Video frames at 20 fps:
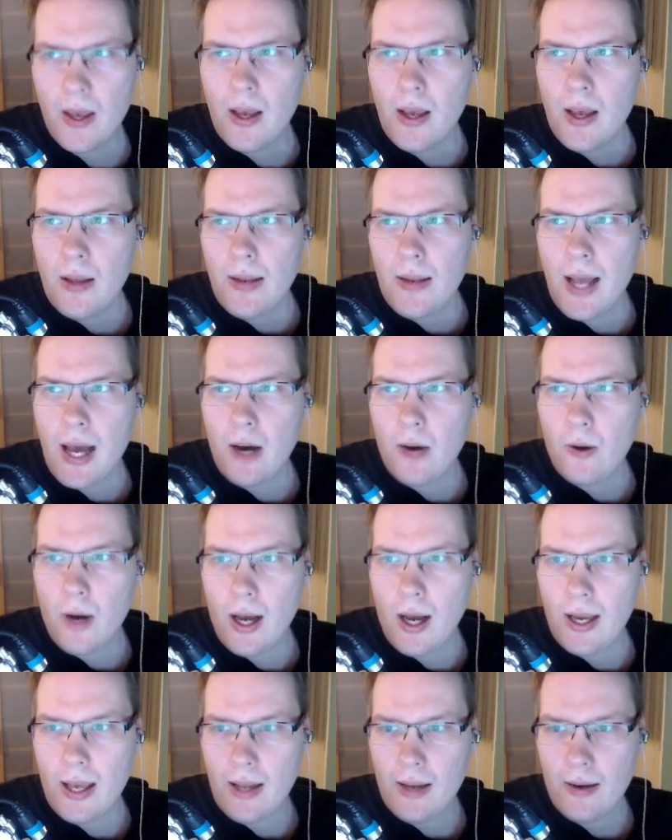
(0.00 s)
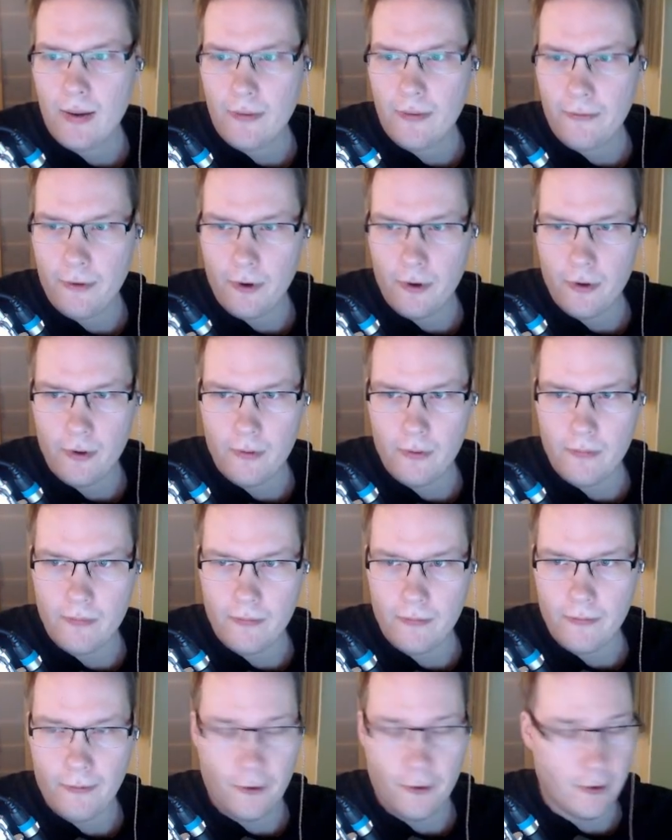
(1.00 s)
Now, again, for
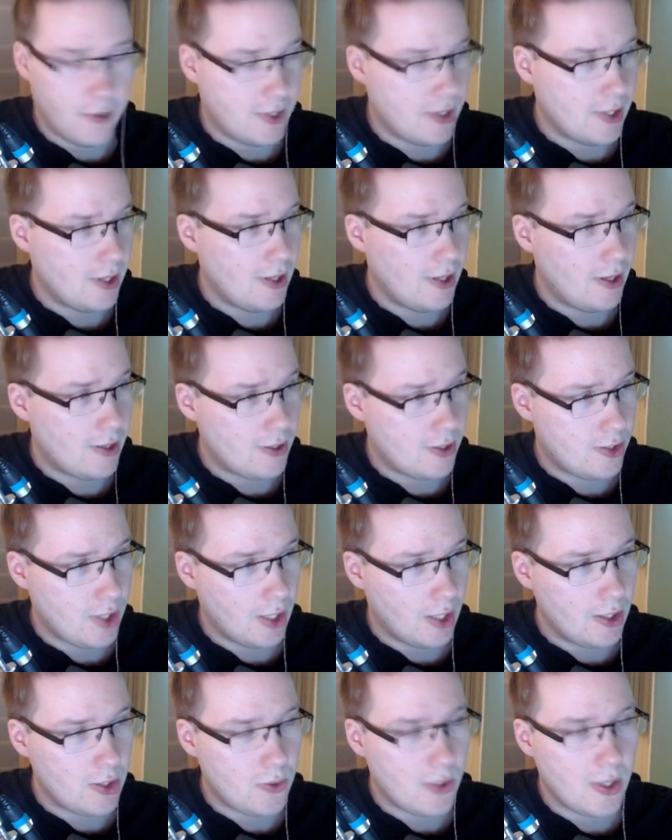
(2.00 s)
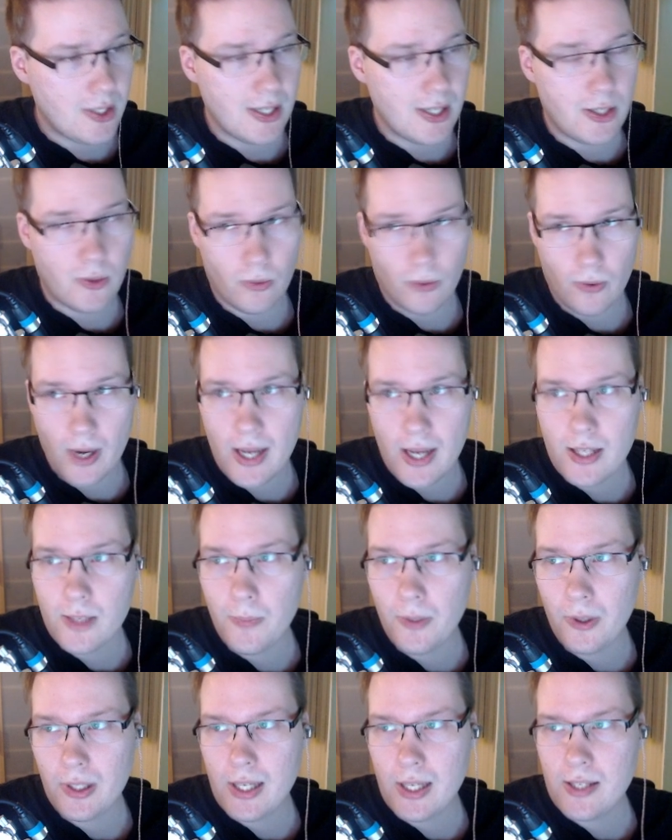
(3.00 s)
challenge quest is great,
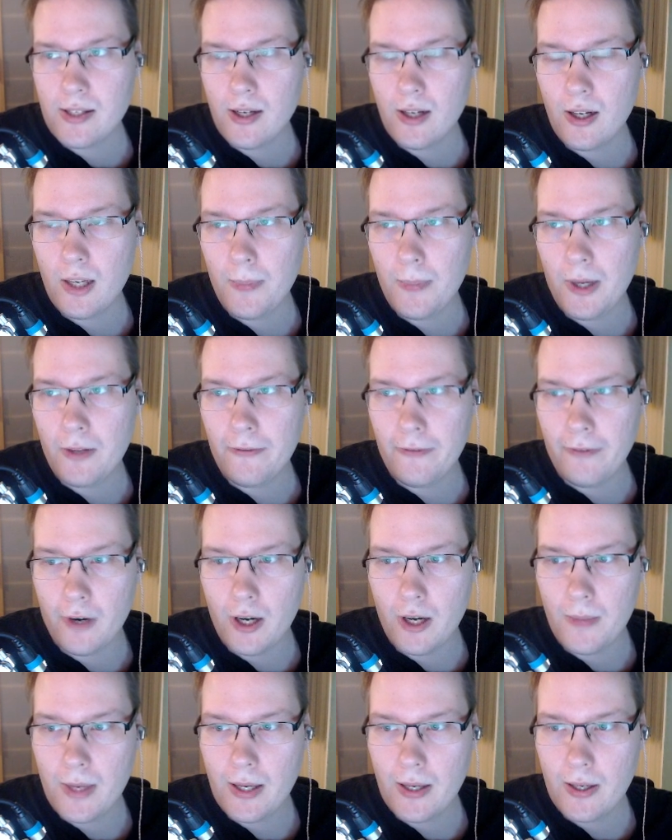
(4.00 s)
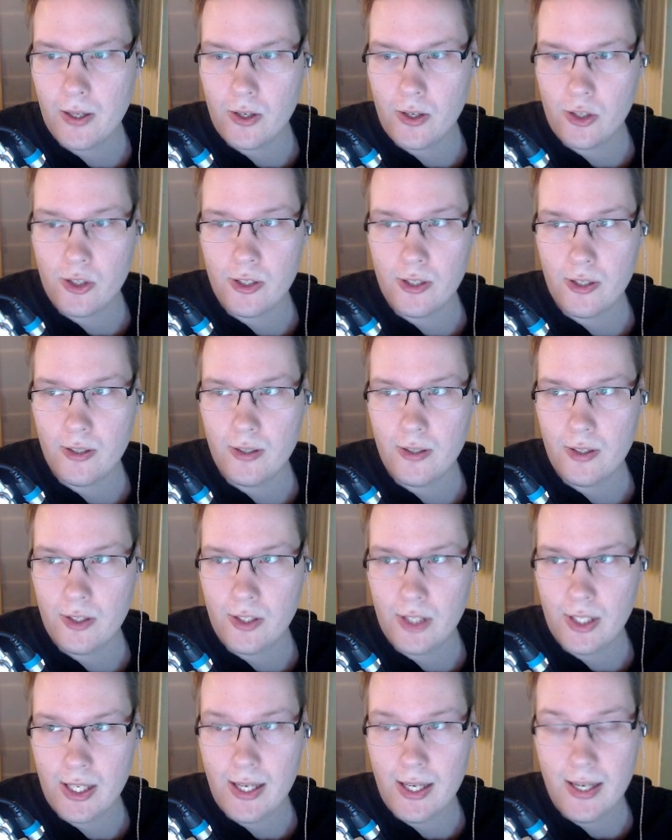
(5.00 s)
but let's talk about farming, because
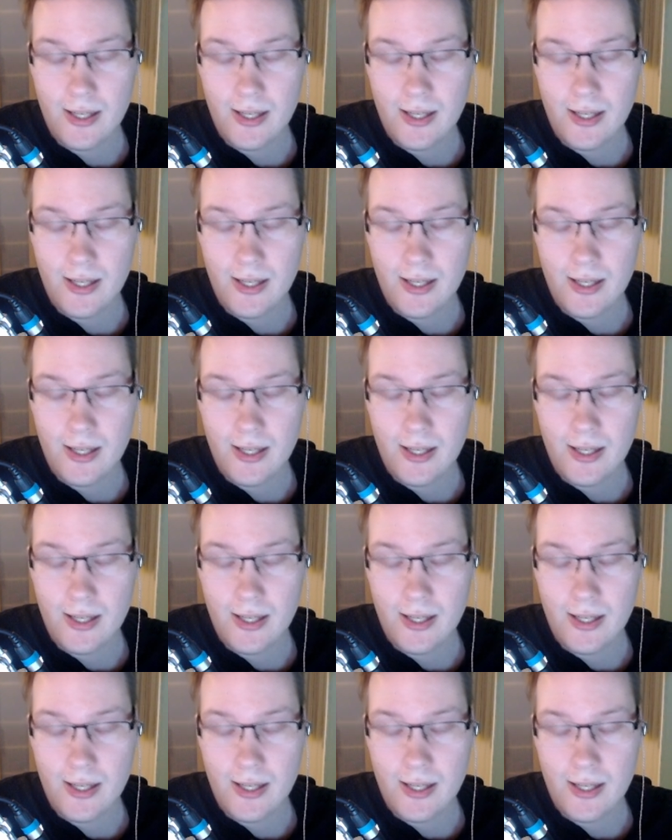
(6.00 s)
she is